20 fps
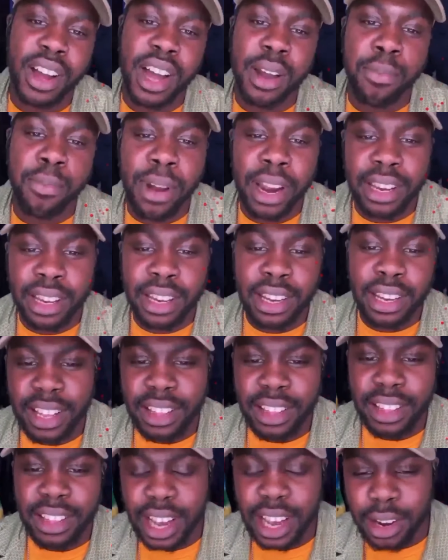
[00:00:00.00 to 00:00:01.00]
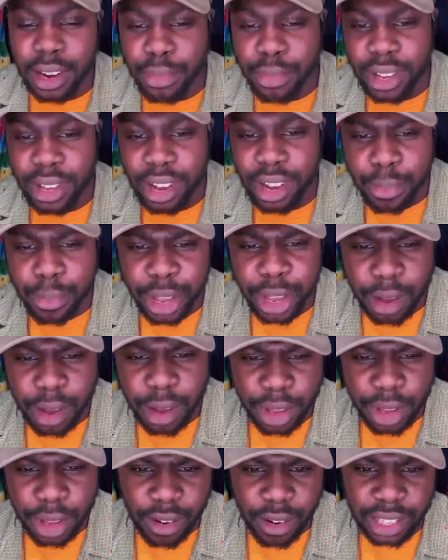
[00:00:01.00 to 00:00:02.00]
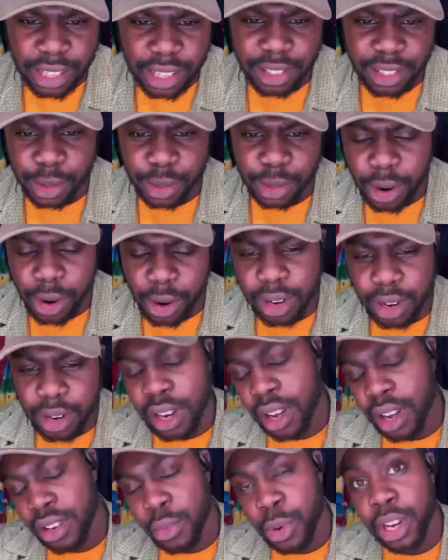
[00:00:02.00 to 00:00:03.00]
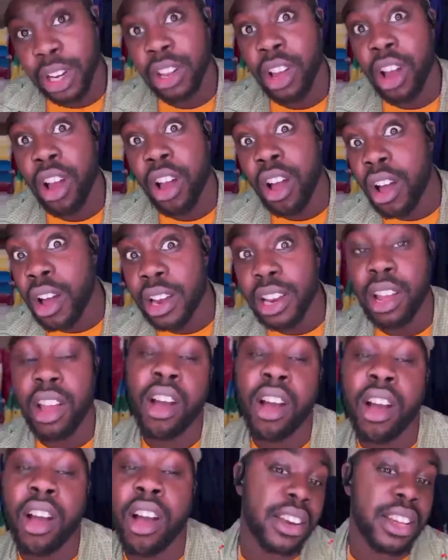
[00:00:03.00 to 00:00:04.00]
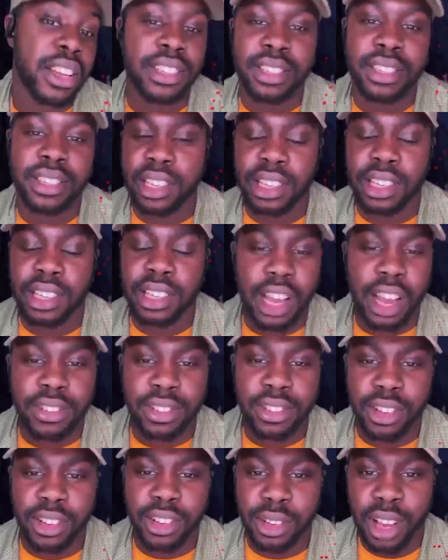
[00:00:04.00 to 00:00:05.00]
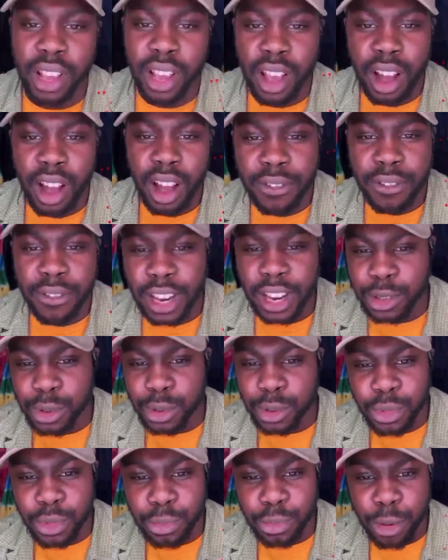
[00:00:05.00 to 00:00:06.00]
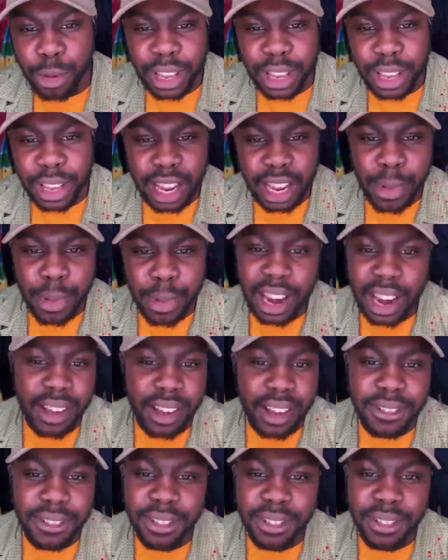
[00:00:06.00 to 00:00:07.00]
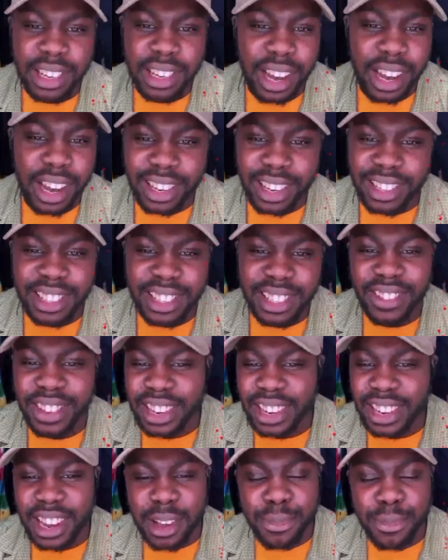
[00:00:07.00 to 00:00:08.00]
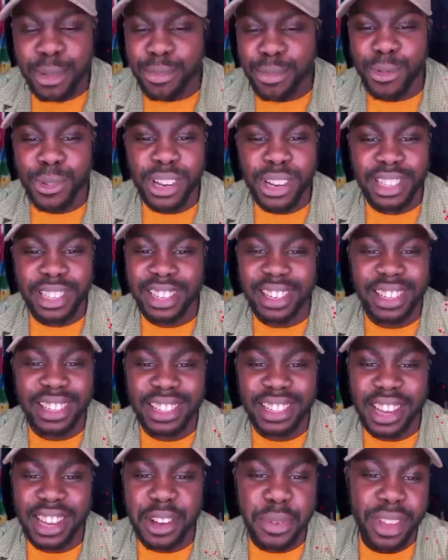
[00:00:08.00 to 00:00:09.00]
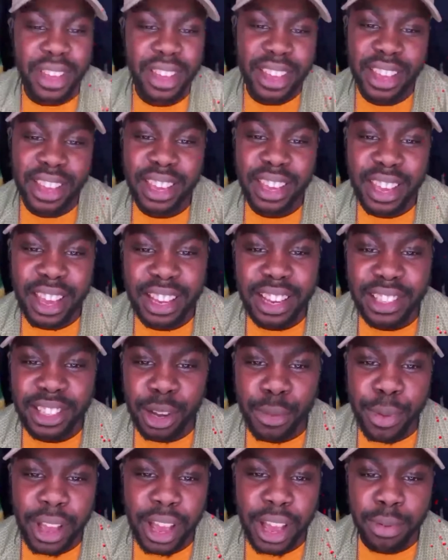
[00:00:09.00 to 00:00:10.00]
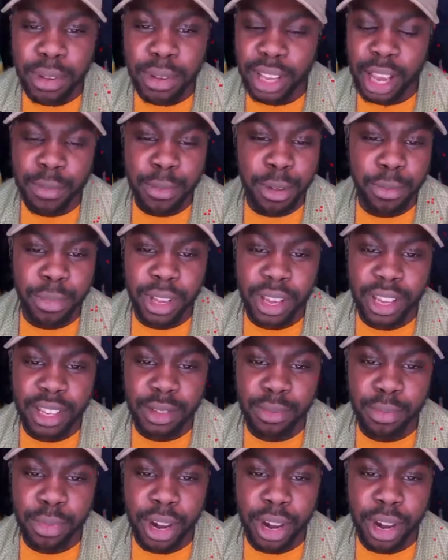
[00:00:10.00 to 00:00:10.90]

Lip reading: Bradley had a pair of BRSs as well on one of the early Sneakers live shows. I think he probably had about like 59, 79 people watching at the time. He had some epic pairs.